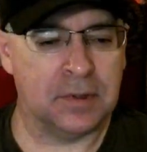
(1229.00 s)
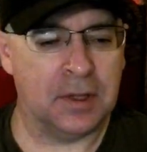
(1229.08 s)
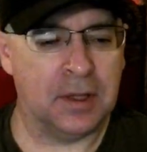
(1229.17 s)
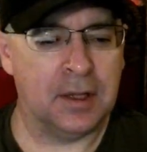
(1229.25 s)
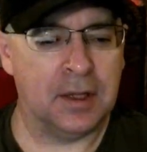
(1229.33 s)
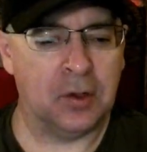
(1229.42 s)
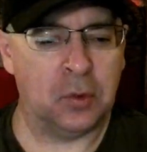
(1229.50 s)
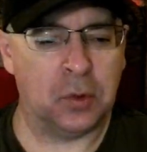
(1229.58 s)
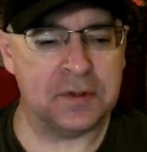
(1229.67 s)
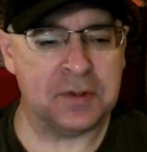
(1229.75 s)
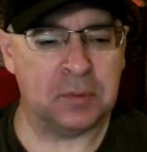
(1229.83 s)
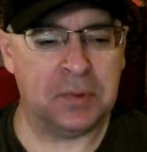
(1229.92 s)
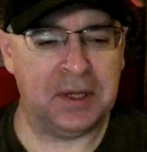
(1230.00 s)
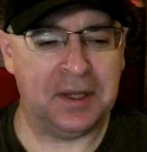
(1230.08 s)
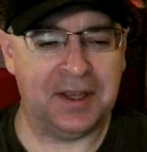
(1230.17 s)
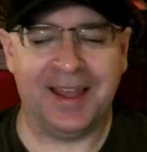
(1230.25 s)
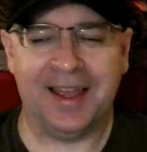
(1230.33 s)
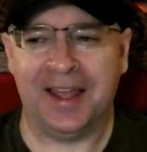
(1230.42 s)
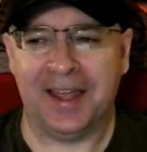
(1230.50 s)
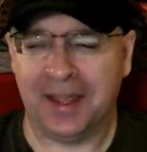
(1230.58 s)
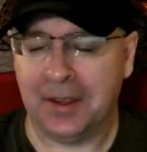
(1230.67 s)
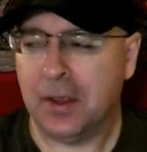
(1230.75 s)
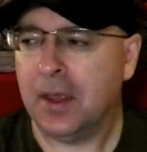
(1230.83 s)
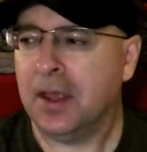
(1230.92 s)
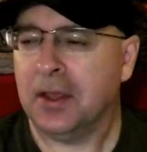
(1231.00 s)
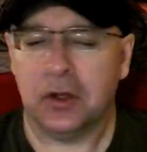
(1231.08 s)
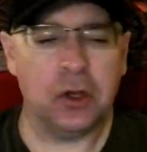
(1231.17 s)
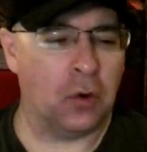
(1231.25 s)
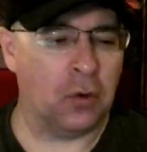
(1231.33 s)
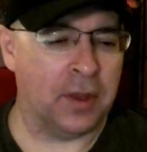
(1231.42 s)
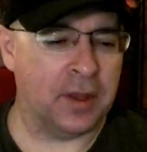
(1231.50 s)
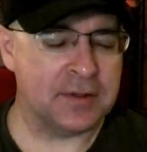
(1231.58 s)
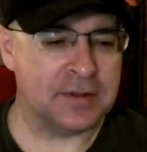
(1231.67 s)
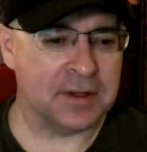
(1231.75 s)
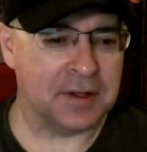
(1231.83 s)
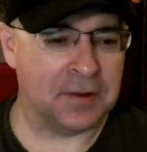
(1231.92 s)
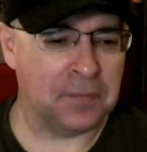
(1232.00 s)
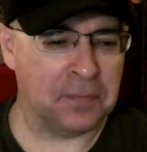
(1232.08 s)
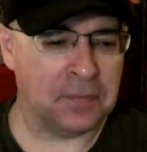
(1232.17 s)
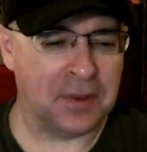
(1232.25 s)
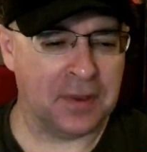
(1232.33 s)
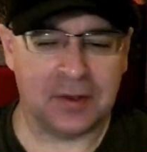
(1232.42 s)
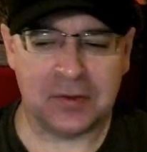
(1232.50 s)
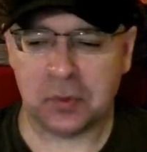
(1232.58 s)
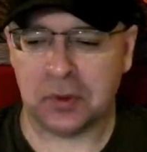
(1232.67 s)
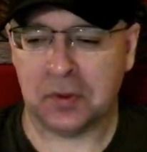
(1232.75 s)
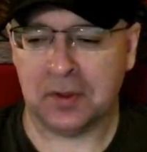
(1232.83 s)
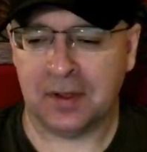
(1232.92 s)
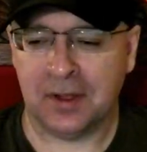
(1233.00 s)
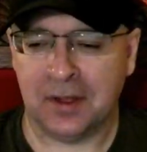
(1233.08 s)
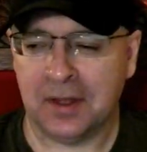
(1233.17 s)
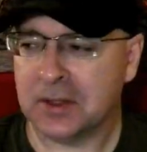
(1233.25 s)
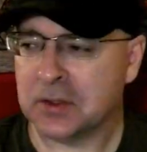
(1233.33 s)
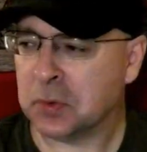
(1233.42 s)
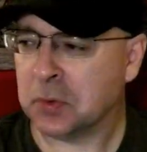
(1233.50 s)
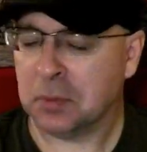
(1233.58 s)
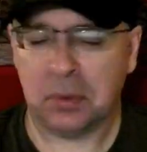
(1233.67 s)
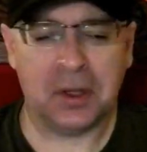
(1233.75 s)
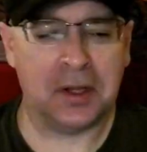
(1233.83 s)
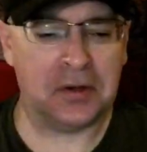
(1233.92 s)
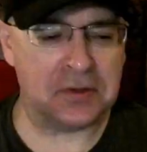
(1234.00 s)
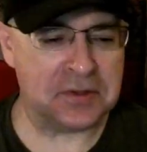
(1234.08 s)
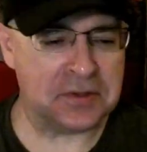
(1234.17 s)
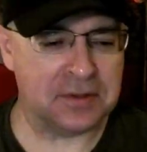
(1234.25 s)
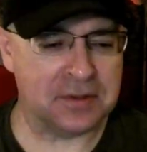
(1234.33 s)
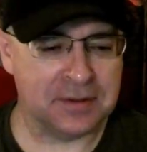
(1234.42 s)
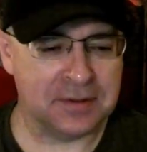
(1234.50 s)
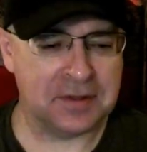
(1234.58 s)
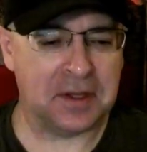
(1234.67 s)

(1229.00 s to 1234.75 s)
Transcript: It wasn't me. No, that's what that's what players say.